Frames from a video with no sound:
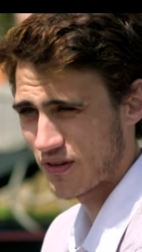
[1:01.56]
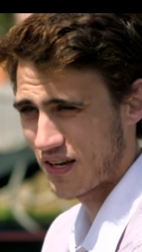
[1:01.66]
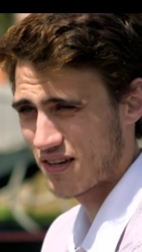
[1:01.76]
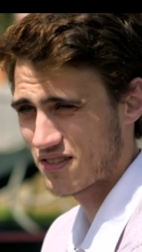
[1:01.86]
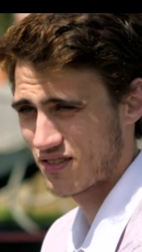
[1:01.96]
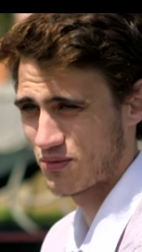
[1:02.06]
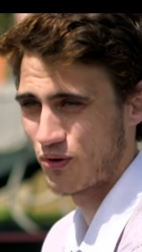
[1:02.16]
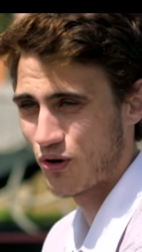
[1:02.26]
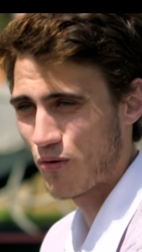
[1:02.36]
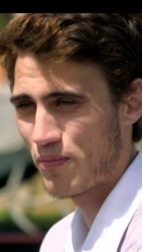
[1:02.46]
in the care system
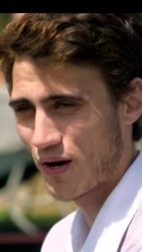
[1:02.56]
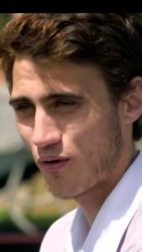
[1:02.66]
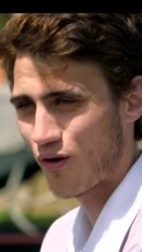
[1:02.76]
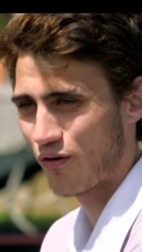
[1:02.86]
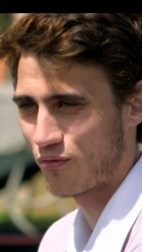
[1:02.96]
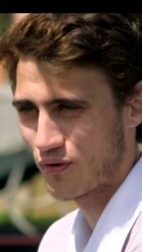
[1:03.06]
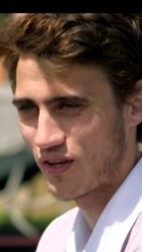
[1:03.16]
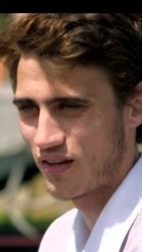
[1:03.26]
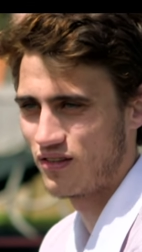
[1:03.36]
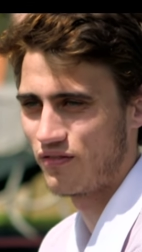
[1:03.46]
were no better off with
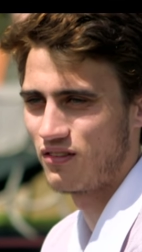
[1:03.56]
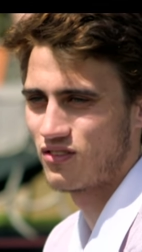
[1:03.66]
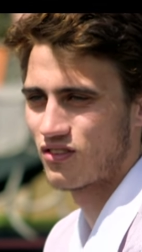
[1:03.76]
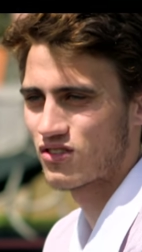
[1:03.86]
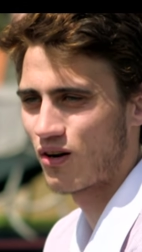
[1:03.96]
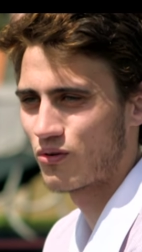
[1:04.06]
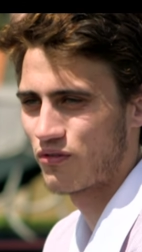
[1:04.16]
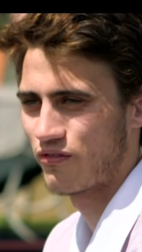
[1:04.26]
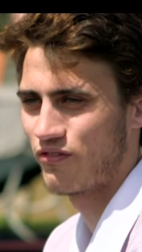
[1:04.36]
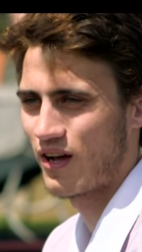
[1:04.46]
the intervention of Child,
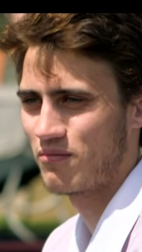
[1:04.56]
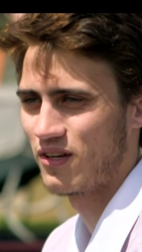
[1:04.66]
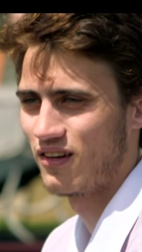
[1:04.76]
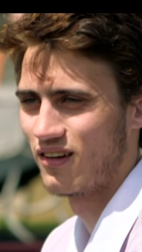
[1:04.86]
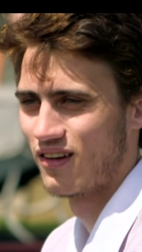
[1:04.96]
Youth and Family.